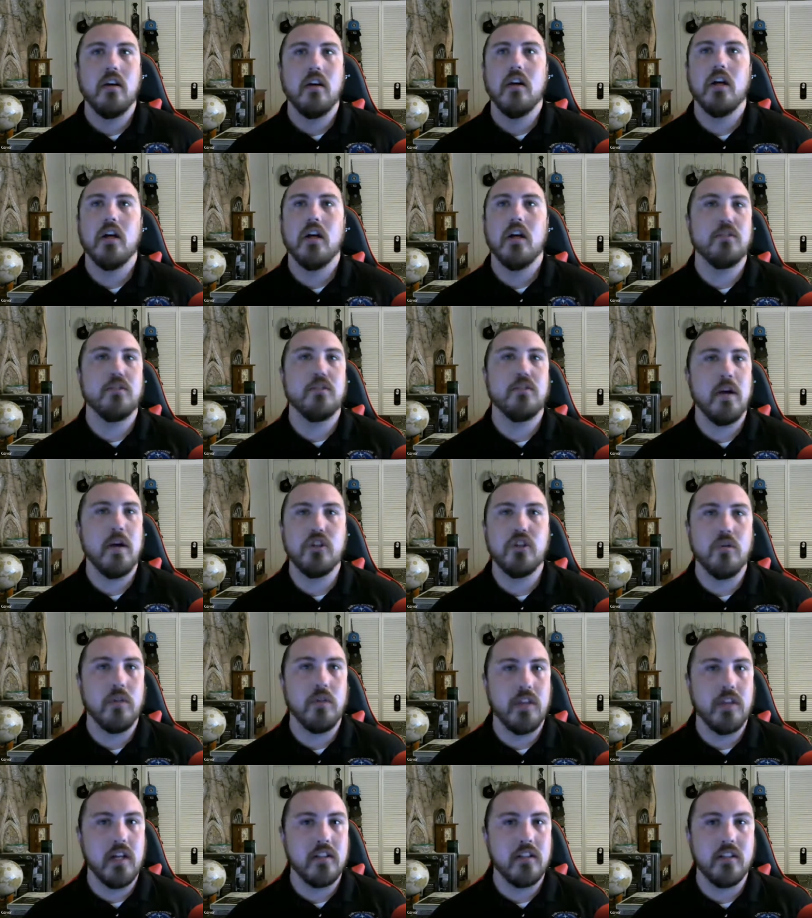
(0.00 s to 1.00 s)
especially
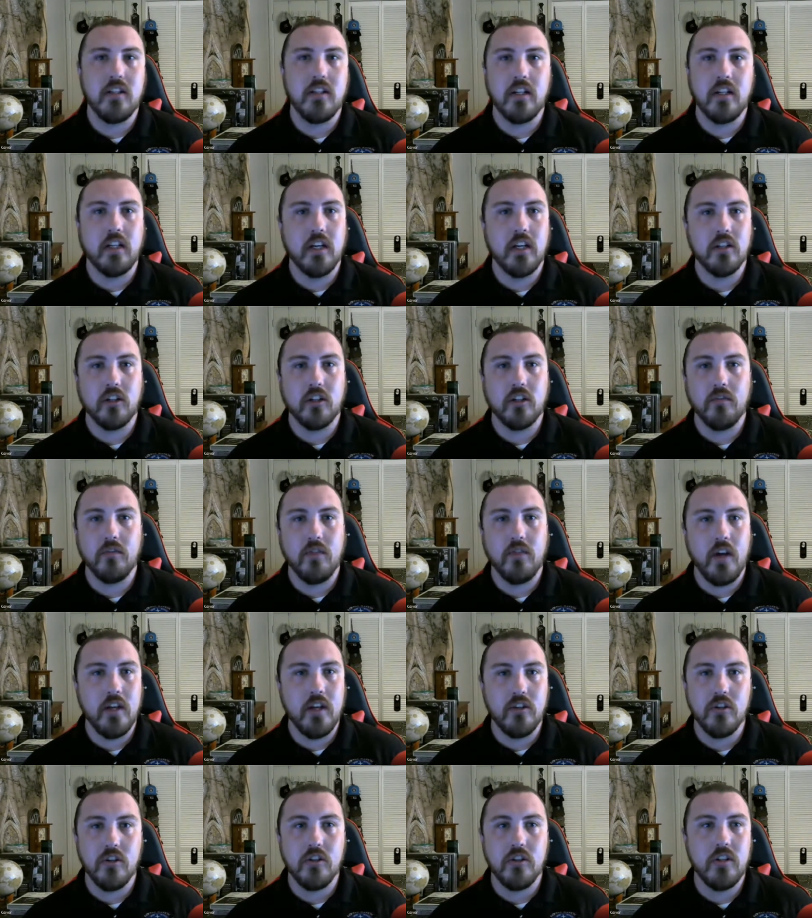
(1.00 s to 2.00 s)
with that Steed-Kisker
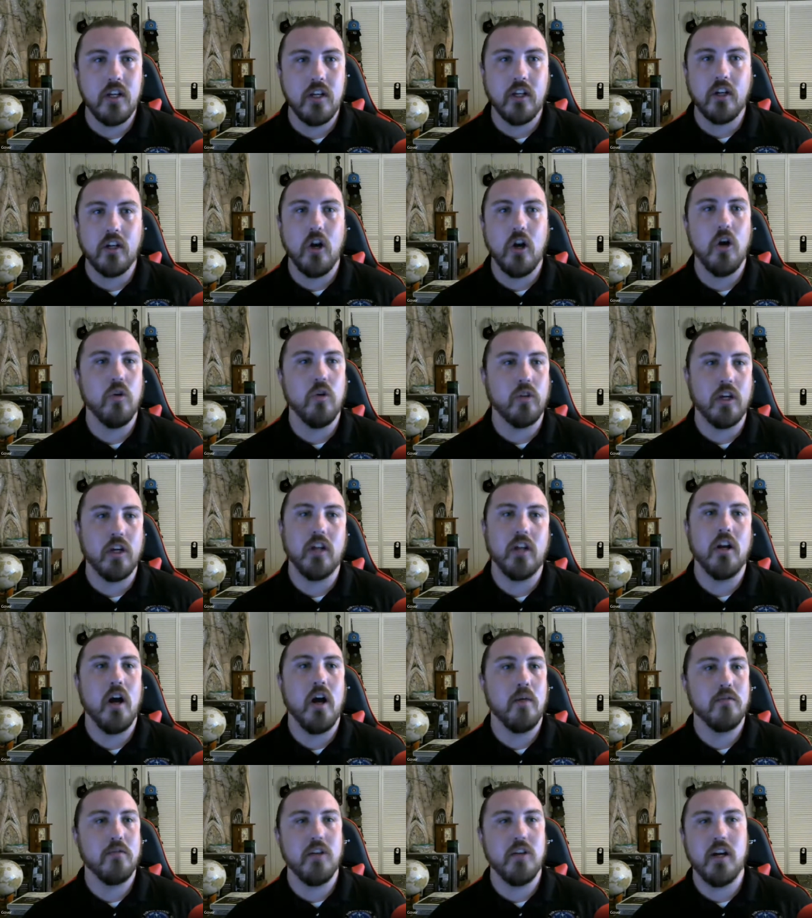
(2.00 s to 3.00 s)
phase, you're seeing Cahokian
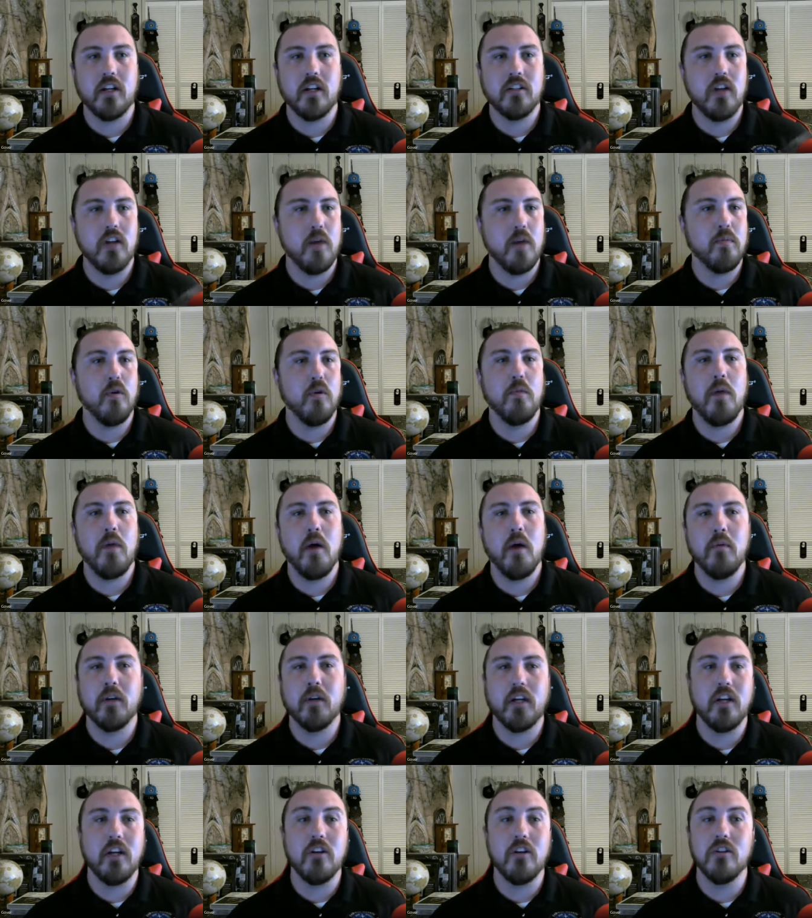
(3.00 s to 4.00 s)
objects. Upper
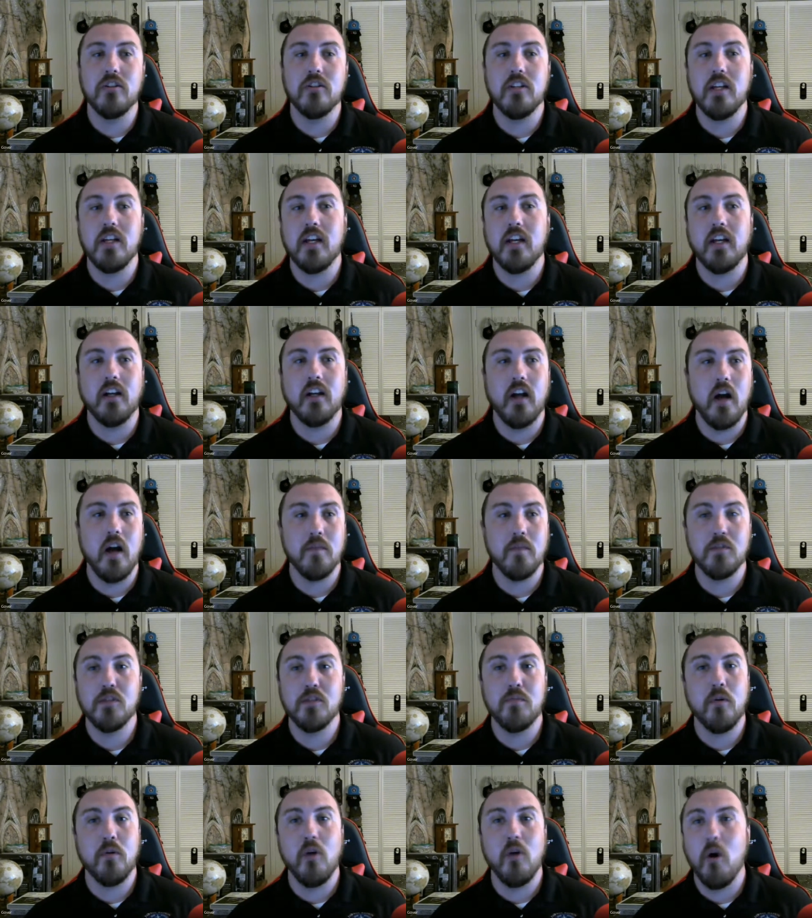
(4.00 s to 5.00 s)
Republican, you're seeing um,
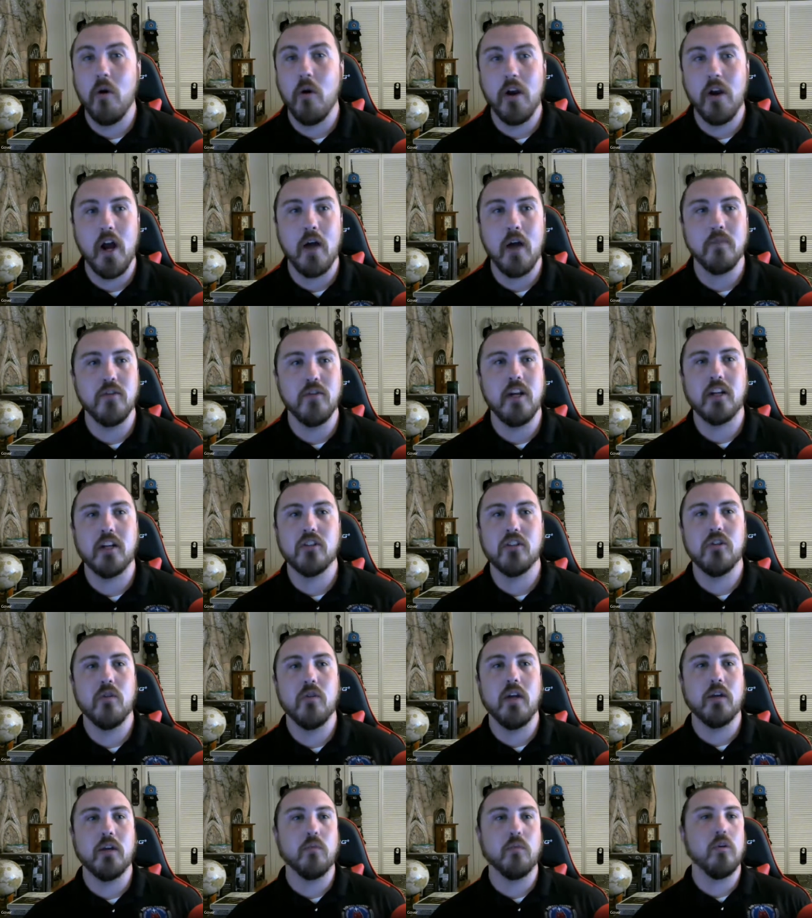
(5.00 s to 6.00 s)
Spiroan objects.
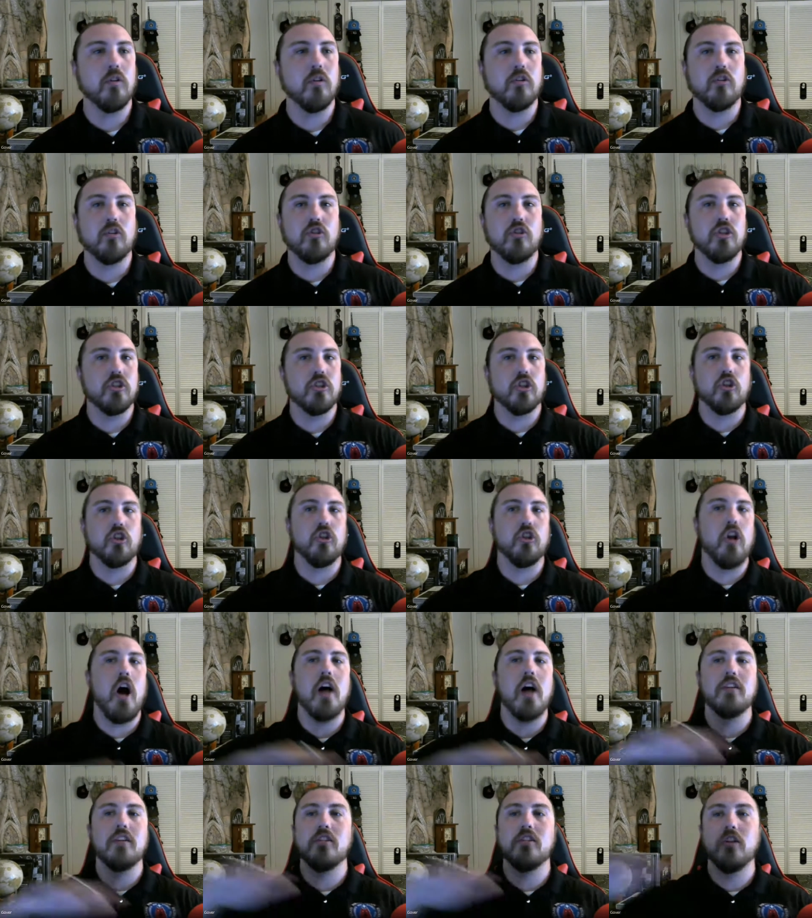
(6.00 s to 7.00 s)
So like we're just
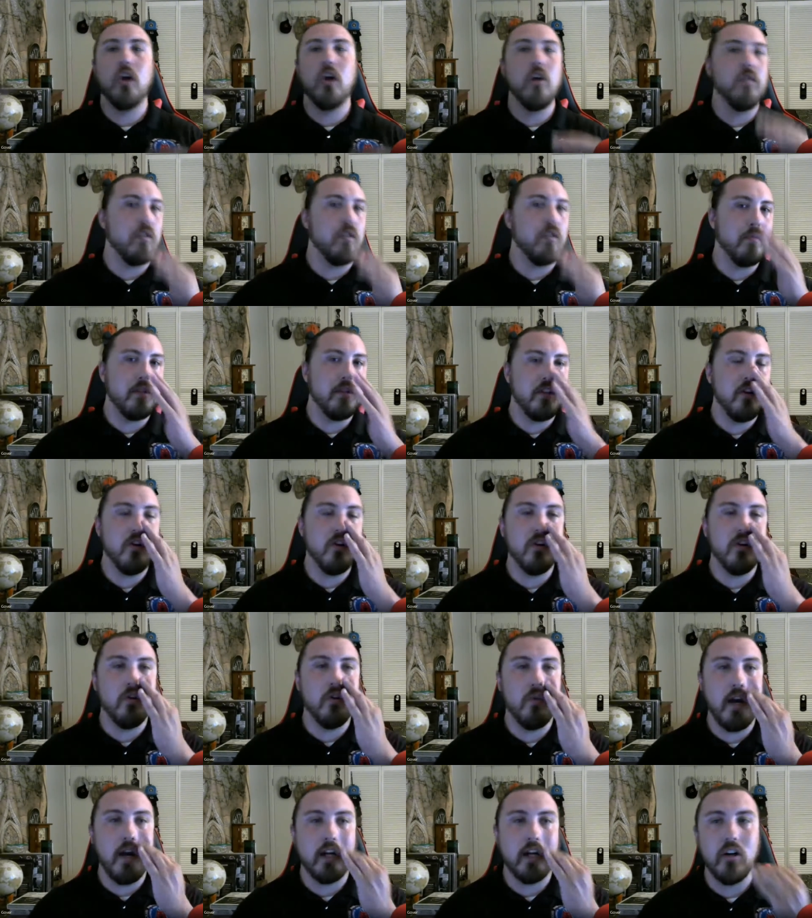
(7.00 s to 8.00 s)
glossing over the
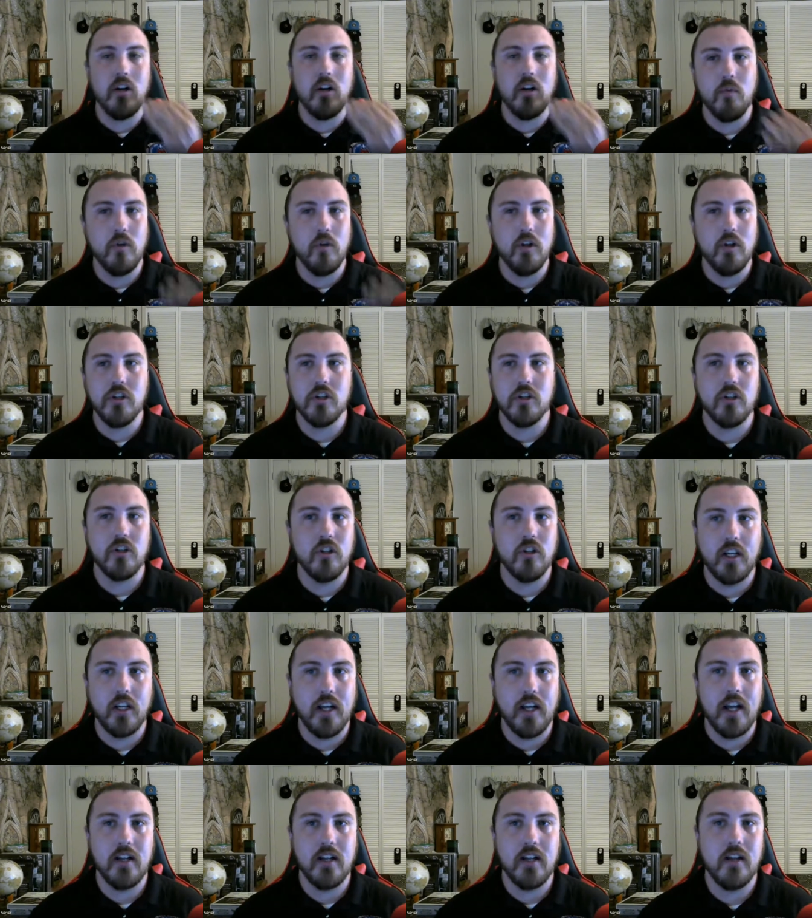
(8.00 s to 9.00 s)
material record and really just
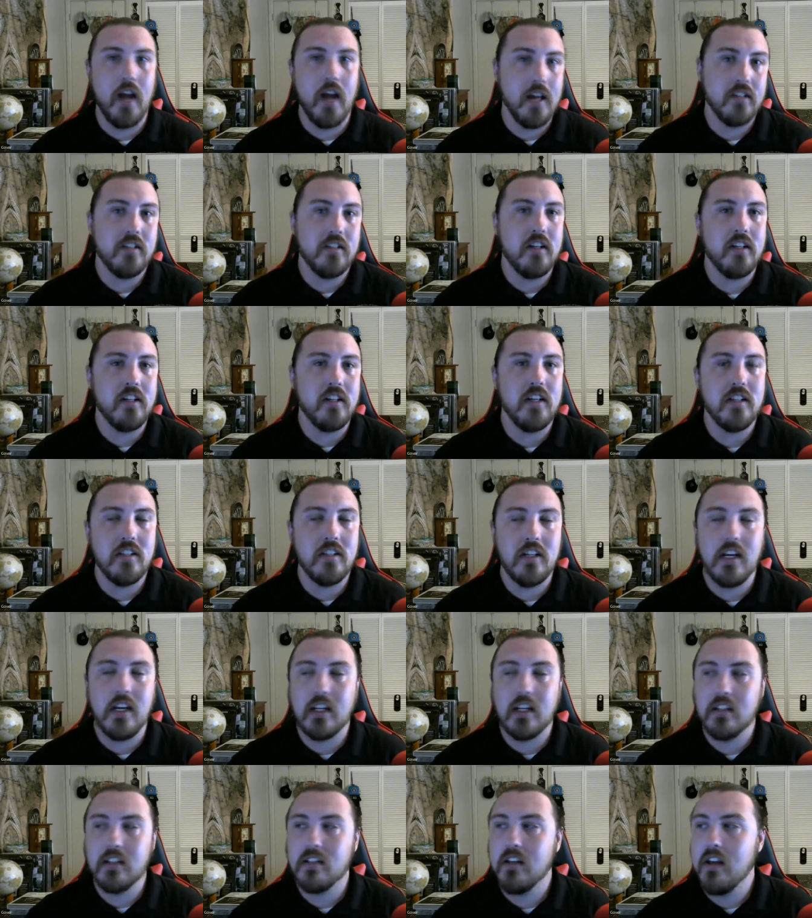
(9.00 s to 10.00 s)
looking at at
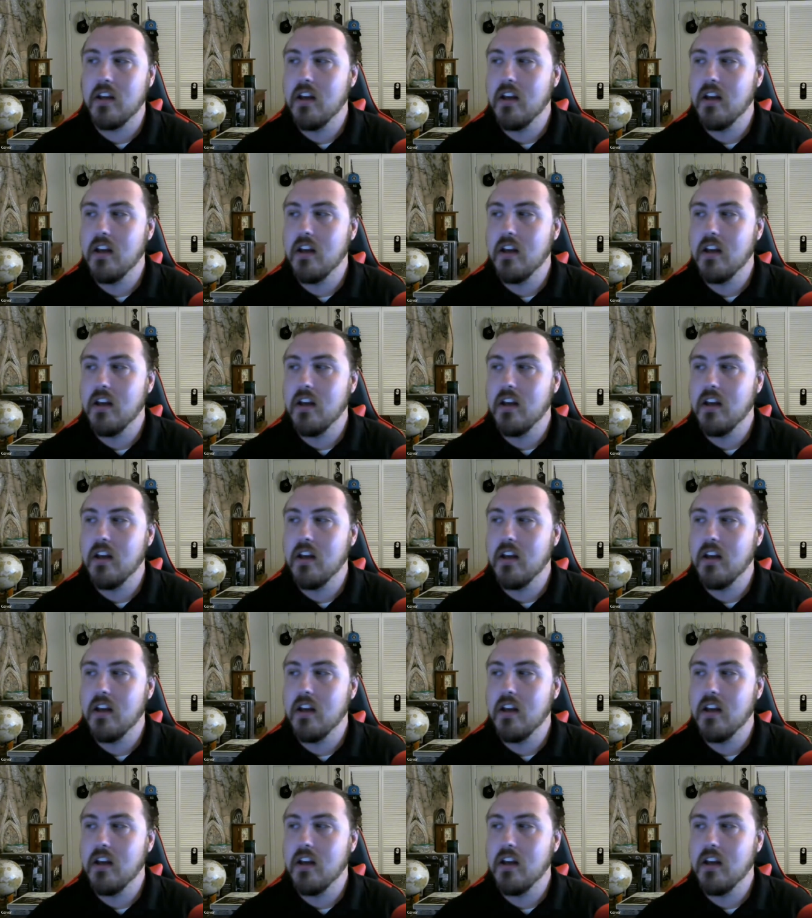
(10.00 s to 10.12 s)
statistics